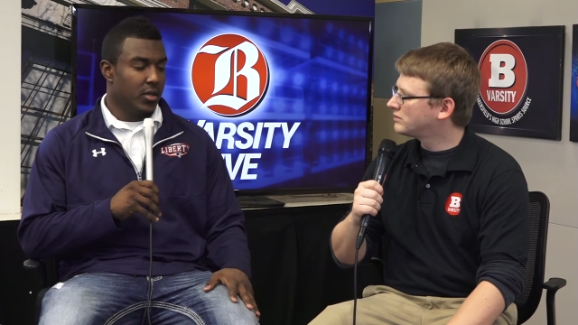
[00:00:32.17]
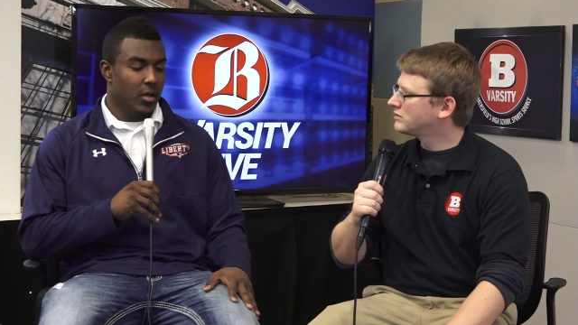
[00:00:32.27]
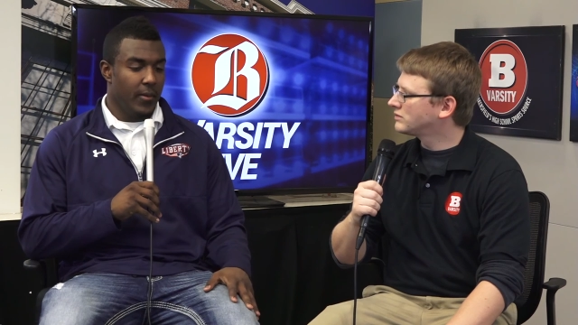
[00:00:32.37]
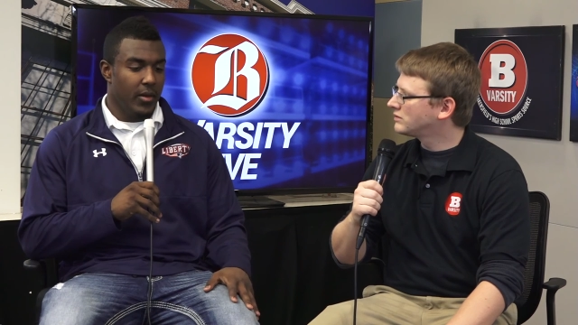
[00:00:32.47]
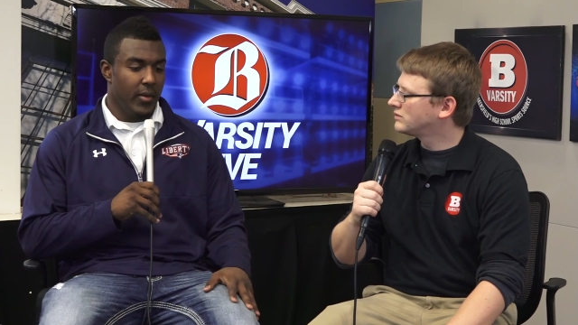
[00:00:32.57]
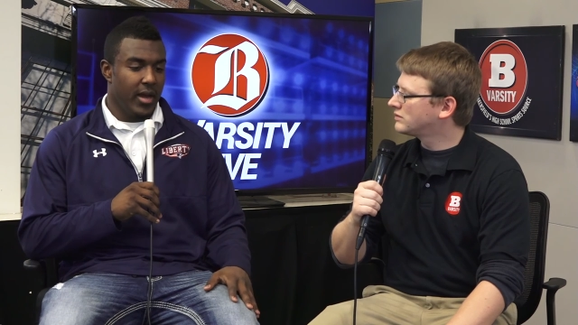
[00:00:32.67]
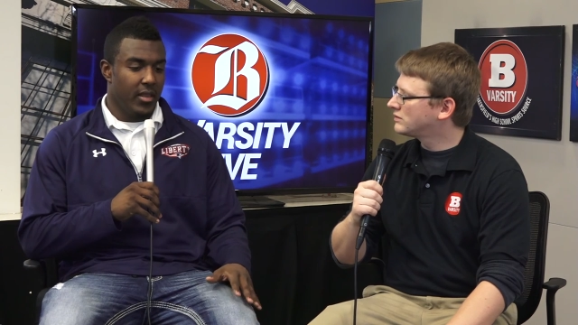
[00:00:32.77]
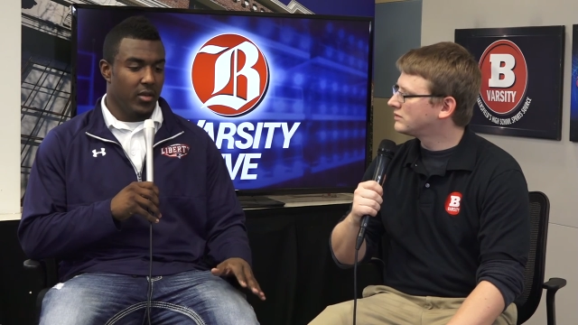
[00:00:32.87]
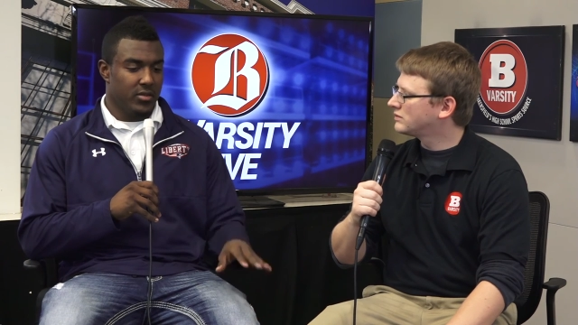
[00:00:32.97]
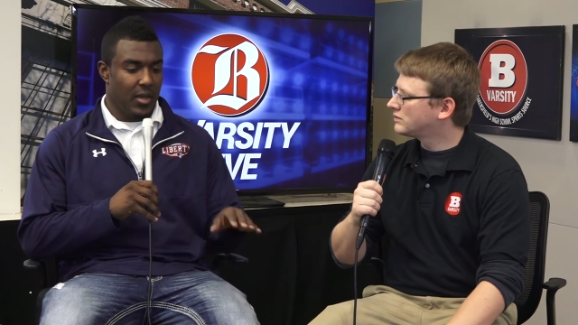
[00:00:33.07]
Speaker 1: to. I mean, we had
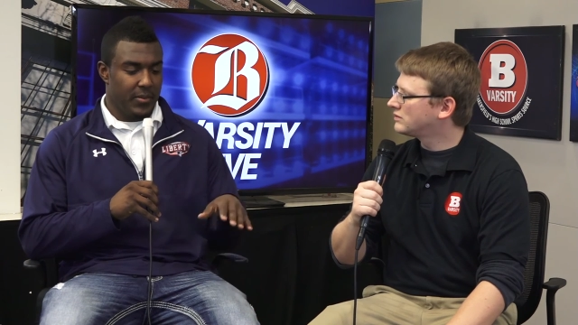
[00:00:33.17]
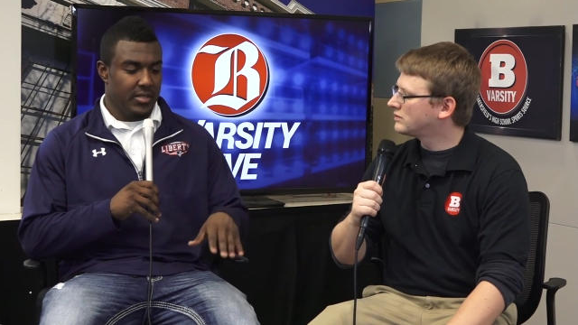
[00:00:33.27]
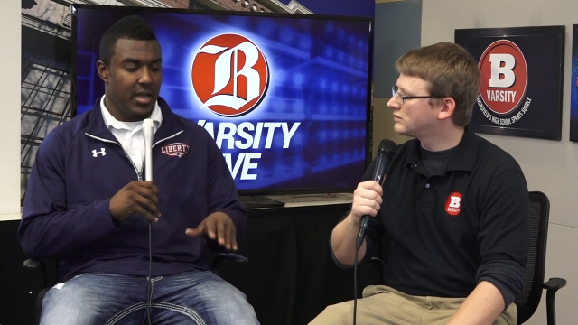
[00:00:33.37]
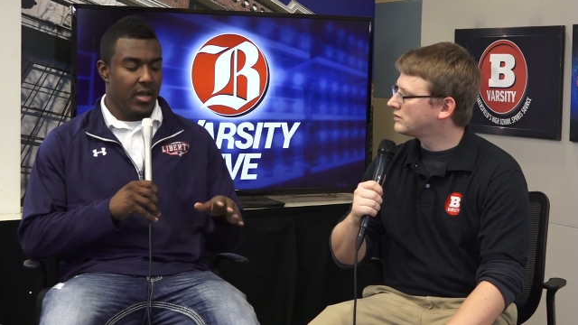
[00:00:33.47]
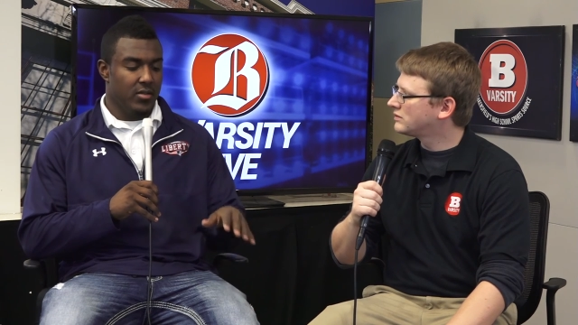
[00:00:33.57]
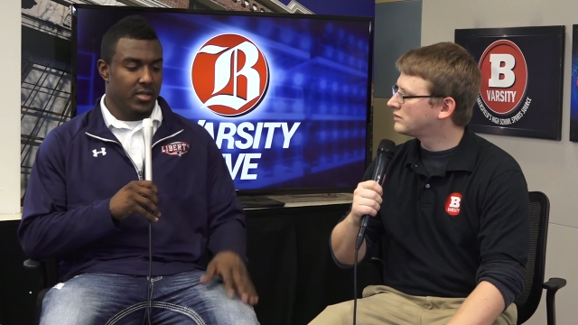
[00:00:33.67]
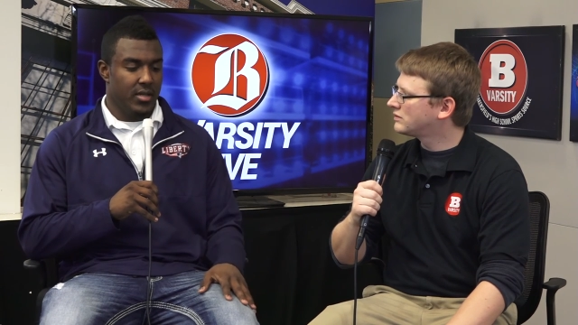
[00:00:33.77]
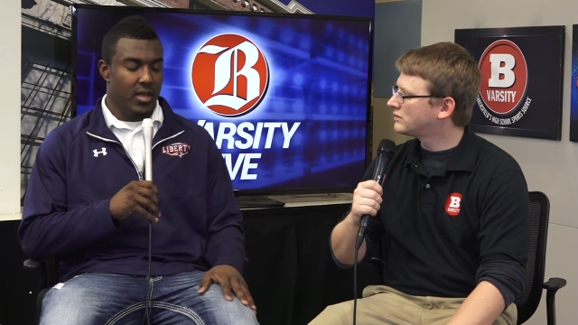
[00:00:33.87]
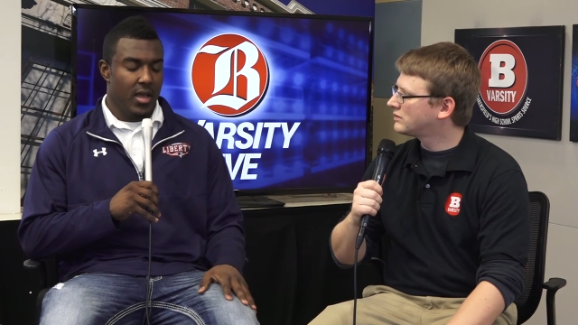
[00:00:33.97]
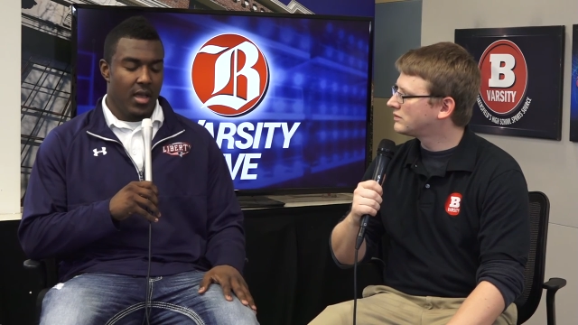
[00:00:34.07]
those up and downs,
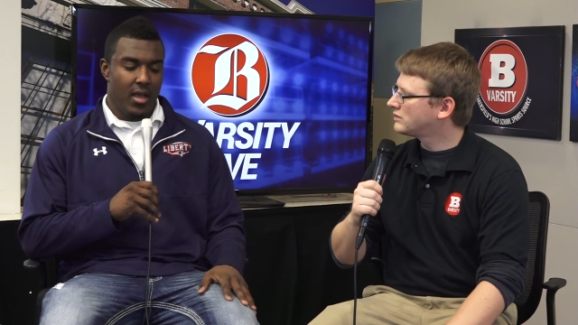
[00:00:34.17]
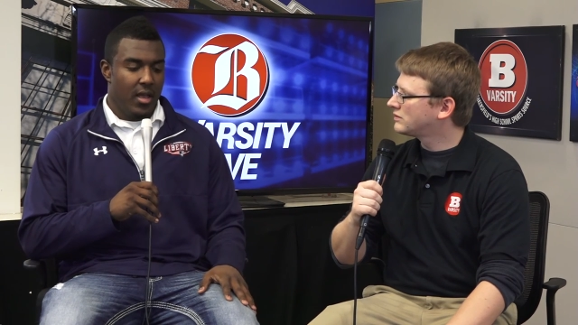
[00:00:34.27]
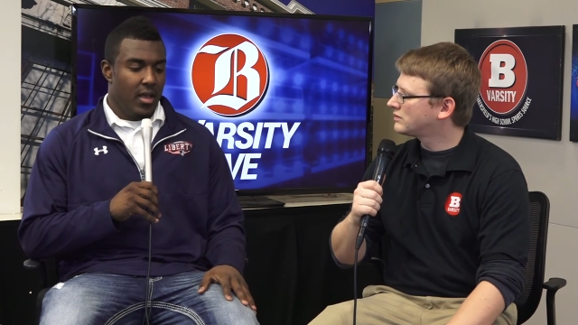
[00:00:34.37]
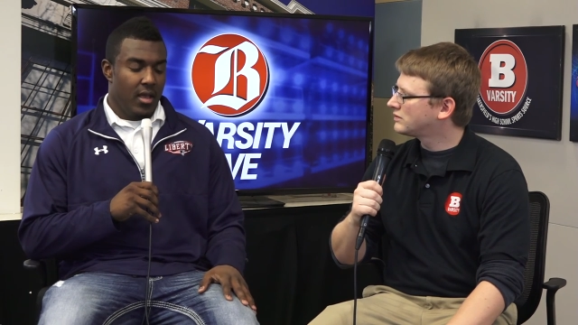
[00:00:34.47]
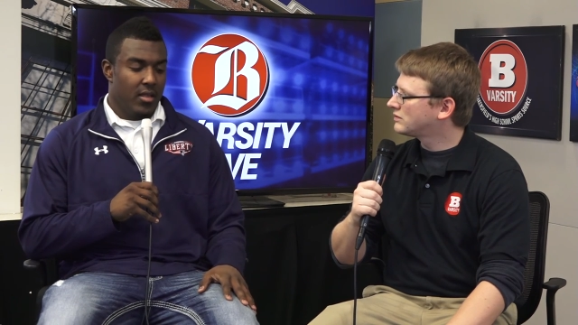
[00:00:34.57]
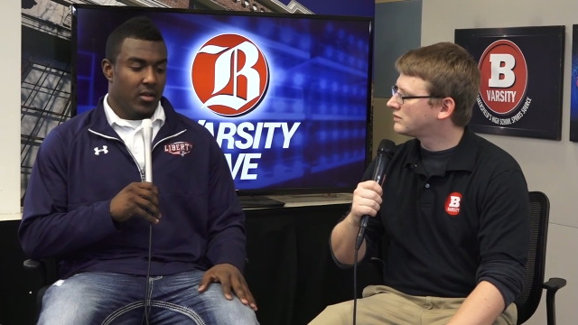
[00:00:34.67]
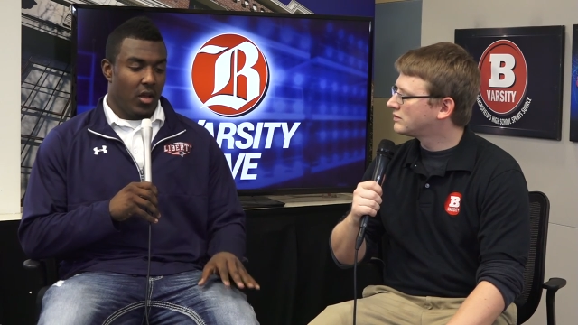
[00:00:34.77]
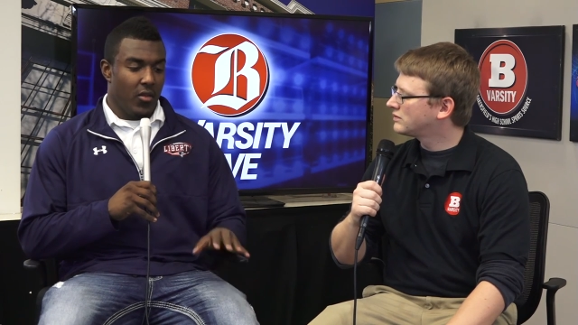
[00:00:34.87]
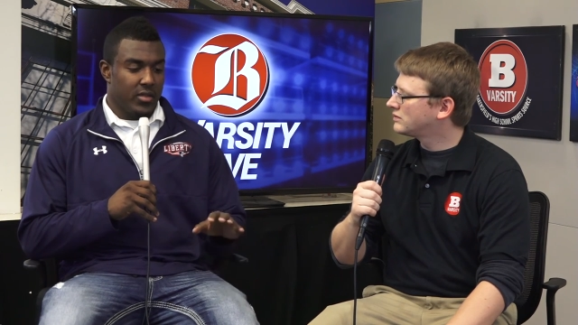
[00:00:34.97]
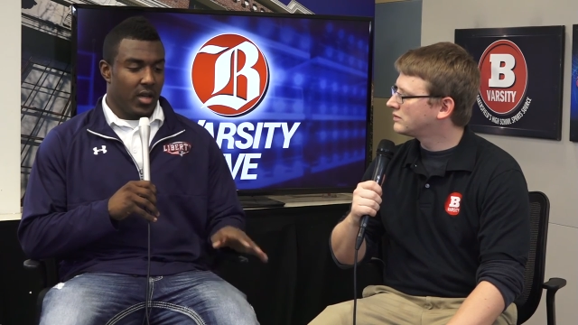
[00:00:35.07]
and
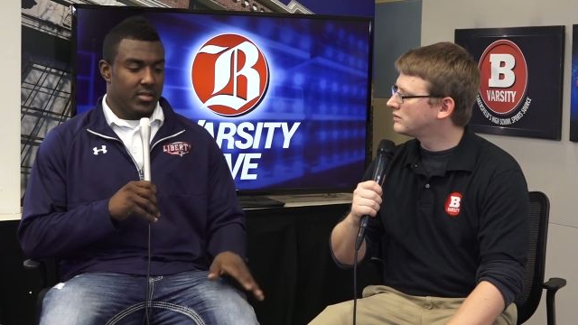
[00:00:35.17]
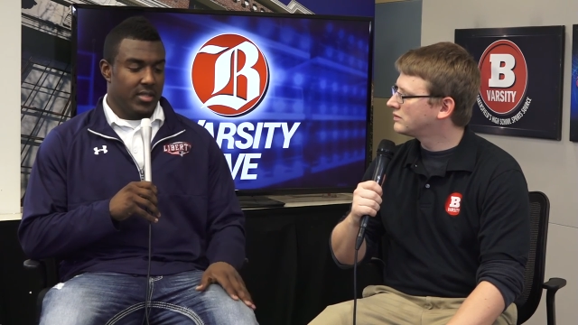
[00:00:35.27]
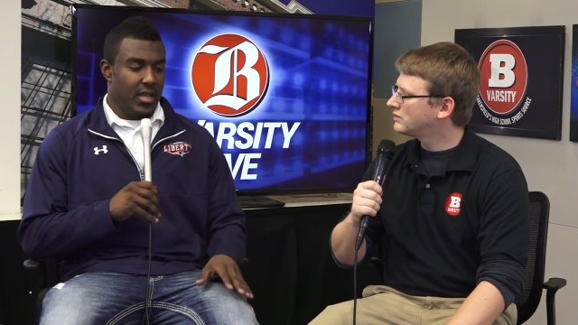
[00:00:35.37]
all those losses.